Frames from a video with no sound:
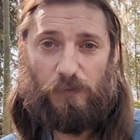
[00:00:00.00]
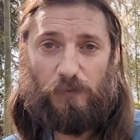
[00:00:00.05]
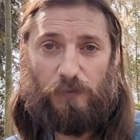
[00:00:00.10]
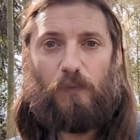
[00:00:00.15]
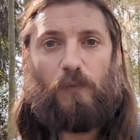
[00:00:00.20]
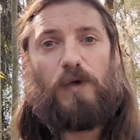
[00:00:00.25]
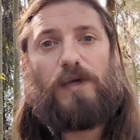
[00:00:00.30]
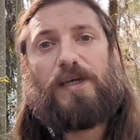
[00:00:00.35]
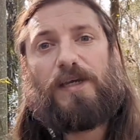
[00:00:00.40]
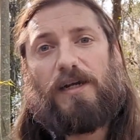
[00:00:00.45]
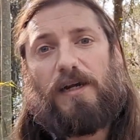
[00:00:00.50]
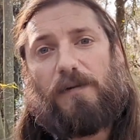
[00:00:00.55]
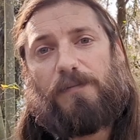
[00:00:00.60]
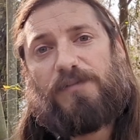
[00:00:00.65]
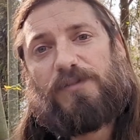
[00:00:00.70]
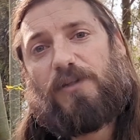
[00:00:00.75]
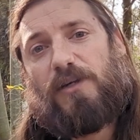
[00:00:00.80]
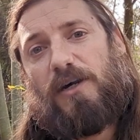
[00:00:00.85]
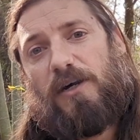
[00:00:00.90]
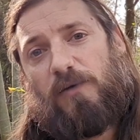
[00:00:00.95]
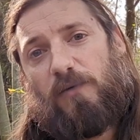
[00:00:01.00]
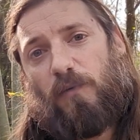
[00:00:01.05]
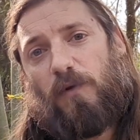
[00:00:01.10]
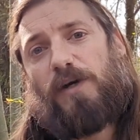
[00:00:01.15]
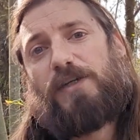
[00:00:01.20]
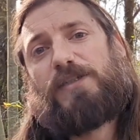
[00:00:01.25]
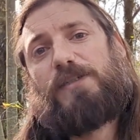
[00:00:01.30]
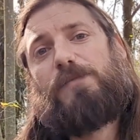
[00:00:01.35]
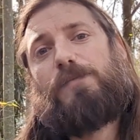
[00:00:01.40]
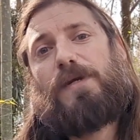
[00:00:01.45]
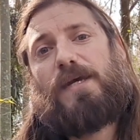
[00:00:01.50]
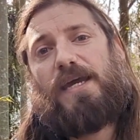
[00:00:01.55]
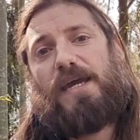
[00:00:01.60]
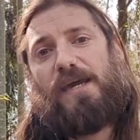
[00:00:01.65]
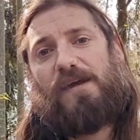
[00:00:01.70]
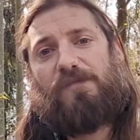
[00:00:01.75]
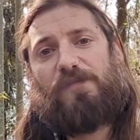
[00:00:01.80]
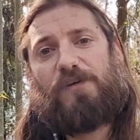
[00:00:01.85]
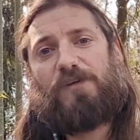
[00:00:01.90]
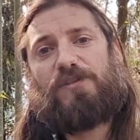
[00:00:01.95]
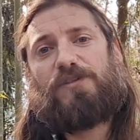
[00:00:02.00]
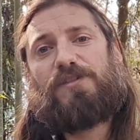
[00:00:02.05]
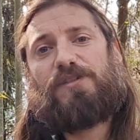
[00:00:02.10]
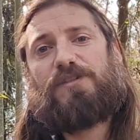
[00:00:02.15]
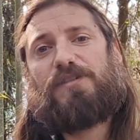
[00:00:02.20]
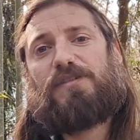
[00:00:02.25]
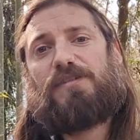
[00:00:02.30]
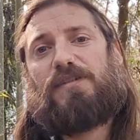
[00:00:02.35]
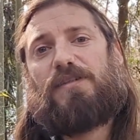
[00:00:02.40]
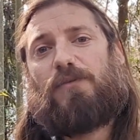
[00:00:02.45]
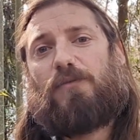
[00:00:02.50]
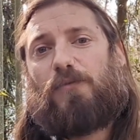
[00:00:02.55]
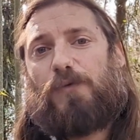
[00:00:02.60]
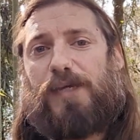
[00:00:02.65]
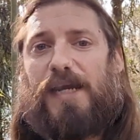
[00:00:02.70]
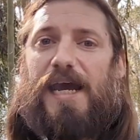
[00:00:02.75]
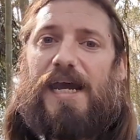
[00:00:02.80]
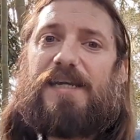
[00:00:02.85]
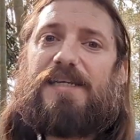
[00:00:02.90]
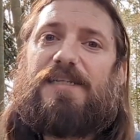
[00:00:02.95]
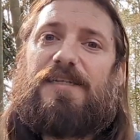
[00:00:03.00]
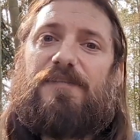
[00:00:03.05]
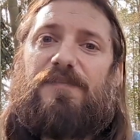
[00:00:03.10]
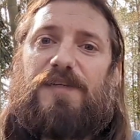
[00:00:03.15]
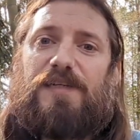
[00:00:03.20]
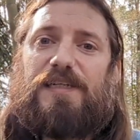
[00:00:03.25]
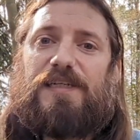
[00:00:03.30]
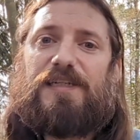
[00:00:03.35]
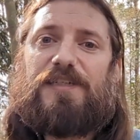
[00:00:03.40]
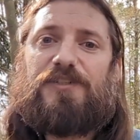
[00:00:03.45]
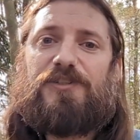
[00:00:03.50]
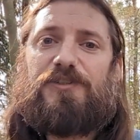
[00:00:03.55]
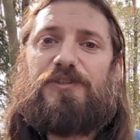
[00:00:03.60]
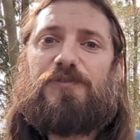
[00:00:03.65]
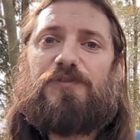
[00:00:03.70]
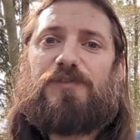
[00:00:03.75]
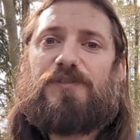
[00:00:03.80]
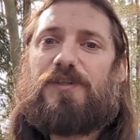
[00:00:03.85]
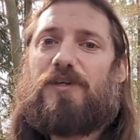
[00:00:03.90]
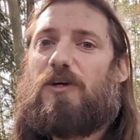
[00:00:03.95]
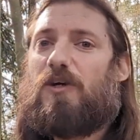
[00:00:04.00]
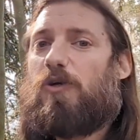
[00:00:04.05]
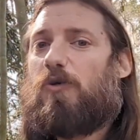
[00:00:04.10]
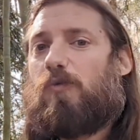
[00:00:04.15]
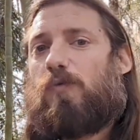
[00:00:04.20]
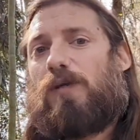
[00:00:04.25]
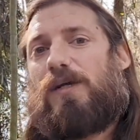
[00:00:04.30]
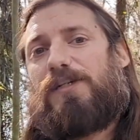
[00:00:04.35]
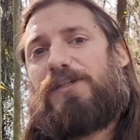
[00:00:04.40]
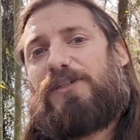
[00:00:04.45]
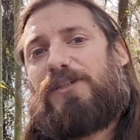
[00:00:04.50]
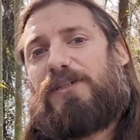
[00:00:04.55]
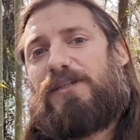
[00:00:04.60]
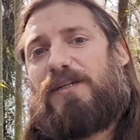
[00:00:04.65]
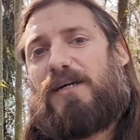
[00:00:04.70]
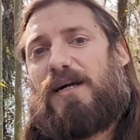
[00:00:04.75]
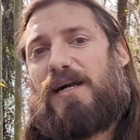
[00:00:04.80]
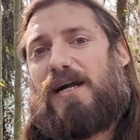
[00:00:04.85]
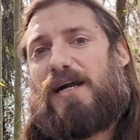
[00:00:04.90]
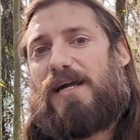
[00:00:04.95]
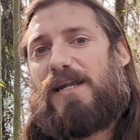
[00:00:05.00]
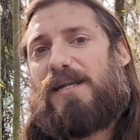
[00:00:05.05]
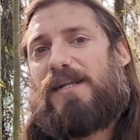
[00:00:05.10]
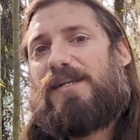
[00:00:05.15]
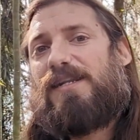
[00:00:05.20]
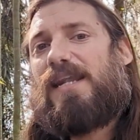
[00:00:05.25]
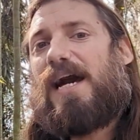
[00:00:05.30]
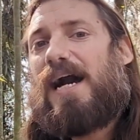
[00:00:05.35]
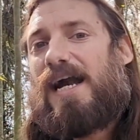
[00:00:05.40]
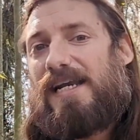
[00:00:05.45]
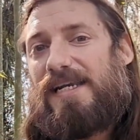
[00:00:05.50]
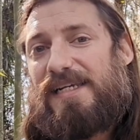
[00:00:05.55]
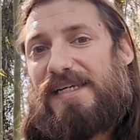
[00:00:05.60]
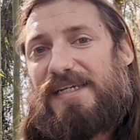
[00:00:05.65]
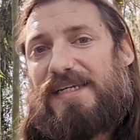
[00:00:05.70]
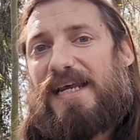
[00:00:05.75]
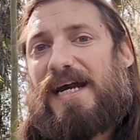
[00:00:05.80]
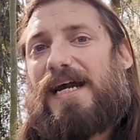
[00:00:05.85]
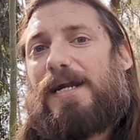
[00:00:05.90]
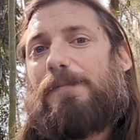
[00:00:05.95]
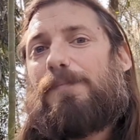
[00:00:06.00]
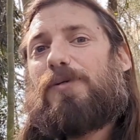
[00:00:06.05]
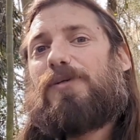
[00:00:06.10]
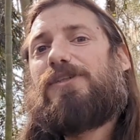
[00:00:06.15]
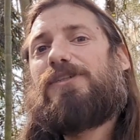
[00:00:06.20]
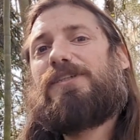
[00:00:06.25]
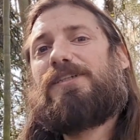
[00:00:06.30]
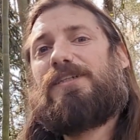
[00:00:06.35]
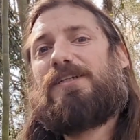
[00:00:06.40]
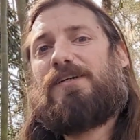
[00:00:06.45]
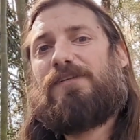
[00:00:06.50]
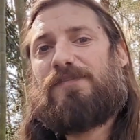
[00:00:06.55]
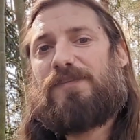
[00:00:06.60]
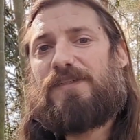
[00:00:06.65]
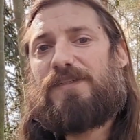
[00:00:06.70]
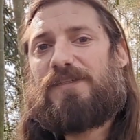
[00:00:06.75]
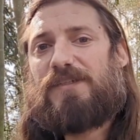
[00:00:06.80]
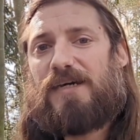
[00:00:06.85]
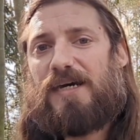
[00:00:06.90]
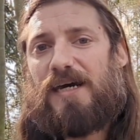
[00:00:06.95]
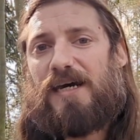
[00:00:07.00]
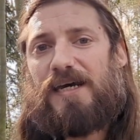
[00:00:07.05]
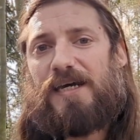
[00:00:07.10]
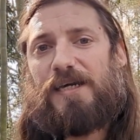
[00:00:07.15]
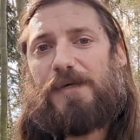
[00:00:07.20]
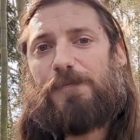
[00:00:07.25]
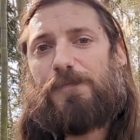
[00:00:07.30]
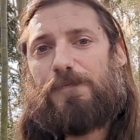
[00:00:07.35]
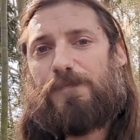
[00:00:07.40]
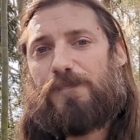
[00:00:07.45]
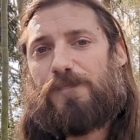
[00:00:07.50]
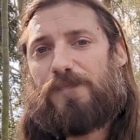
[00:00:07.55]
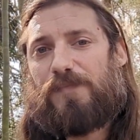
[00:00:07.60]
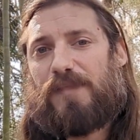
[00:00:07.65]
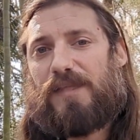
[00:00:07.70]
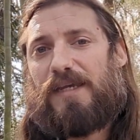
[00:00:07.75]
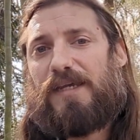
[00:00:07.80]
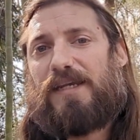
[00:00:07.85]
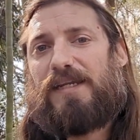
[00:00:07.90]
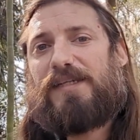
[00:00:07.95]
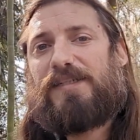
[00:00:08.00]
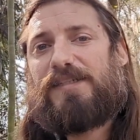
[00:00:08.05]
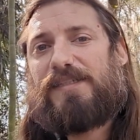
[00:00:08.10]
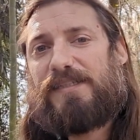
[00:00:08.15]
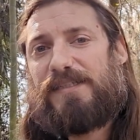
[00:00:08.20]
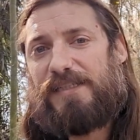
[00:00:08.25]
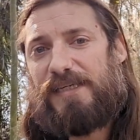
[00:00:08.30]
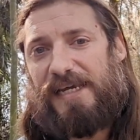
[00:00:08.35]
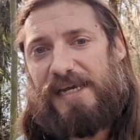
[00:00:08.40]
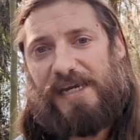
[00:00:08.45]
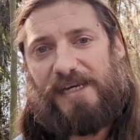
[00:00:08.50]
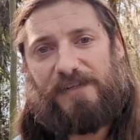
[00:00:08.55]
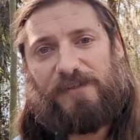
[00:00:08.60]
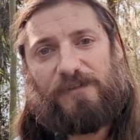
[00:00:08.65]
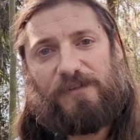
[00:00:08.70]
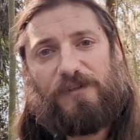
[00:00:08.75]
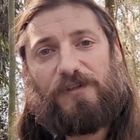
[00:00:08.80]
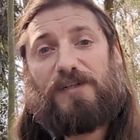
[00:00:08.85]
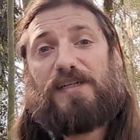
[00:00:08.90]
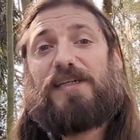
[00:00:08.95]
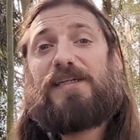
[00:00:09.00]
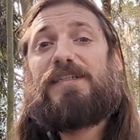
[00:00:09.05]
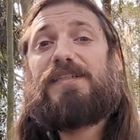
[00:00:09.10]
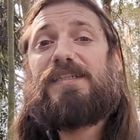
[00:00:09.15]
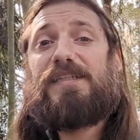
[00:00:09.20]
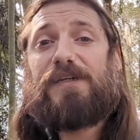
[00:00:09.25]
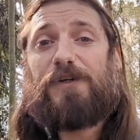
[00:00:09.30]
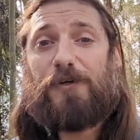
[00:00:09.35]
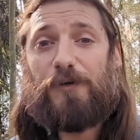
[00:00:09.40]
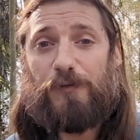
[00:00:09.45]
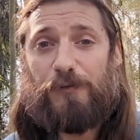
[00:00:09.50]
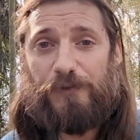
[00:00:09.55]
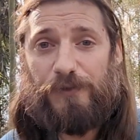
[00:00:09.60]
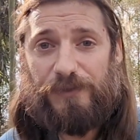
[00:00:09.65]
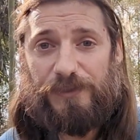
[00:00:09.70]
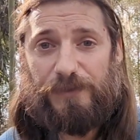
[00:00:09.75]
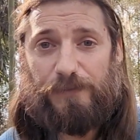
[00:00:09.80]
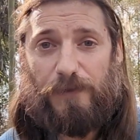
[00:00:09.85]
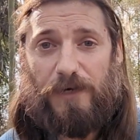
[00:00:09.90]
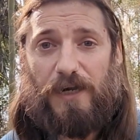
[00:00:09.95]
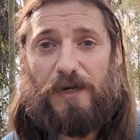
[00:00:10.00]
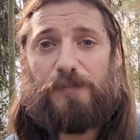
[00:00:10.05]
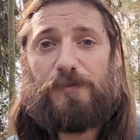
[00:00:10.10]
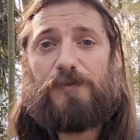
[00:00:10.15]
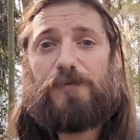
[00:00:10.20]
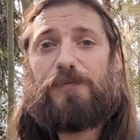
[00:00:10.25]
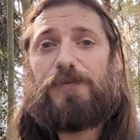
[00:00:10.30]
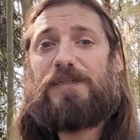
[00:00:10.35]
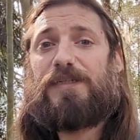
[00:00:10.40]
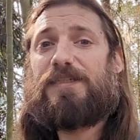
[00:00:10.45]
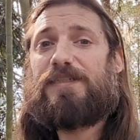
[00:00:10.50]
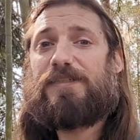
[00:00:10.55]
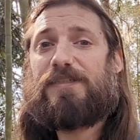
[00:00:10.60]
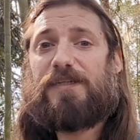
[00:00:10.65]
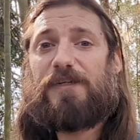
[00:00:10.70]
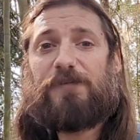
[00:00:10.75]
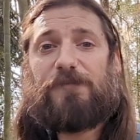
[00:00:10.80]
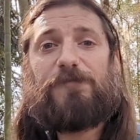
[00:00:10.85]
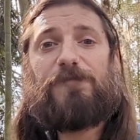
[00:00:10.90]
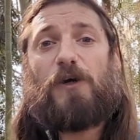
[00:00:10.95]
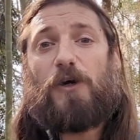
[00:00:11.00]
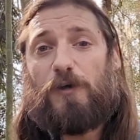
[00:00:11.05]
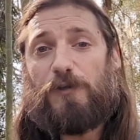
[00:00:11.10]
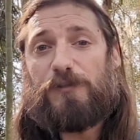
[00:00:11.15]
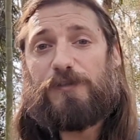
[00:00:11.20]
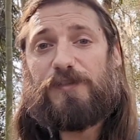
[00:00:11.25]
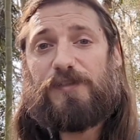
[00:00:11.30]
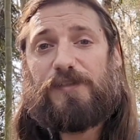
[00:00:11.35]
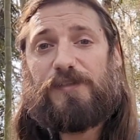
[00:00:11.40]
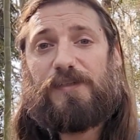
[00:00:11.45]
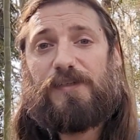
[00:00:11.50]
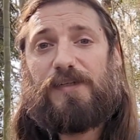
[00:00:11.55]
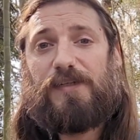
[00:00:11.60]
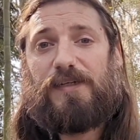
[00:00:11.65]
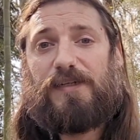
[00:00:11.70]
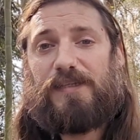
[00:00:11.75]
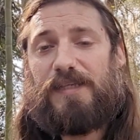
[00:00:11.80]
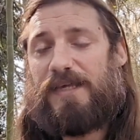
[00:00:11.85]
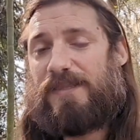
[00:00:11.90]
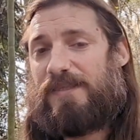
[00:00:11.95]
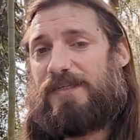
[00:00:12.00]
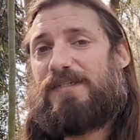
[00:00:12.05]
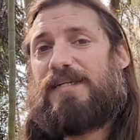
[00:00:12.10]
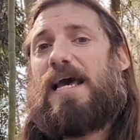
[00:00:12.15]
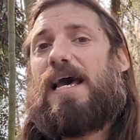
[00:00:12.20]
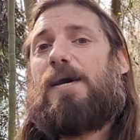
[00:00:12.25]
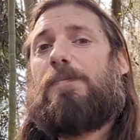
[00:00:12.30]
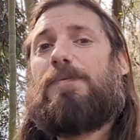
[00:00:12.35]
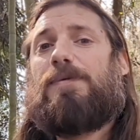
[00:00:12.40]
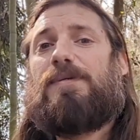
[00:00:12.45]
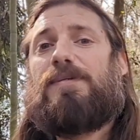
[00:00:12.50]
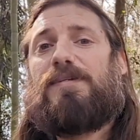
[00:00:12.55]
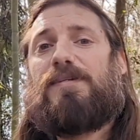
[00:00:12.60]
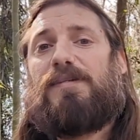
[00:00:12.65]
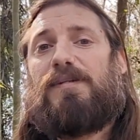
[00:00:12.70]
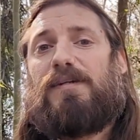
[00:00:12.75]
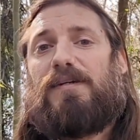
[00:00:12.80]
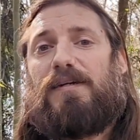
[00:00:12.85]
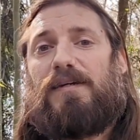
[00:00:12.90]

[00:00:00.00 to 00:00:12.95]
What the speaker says: When it comes to unwanted behaviors, reactivity issues, aggression, 99% of the time, it is the handler, it is the owner's problem, it is their fault that this happened.